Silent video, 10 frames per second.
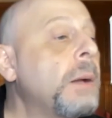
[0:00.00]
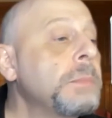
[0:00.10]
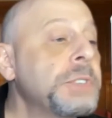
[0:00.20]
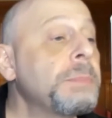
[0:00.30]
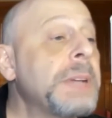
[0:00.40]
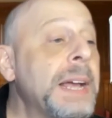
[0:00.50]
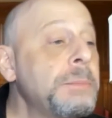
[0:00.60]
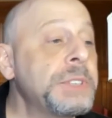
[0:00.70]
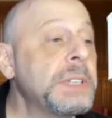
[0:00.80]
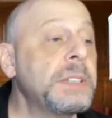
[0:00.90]

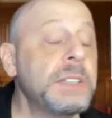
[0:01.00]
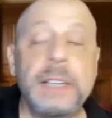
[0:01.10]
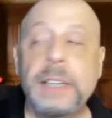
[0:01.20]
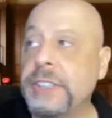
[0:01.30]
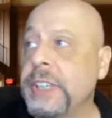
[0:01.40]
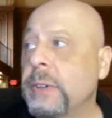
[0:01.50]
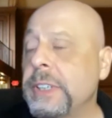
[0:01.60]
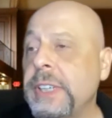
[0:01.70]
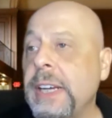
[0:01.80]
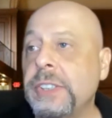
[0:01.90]
Sometimes in a
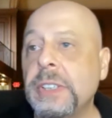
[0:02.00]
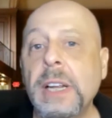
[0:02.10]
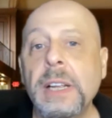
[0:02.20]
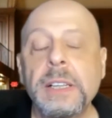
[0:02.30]
synchronous session,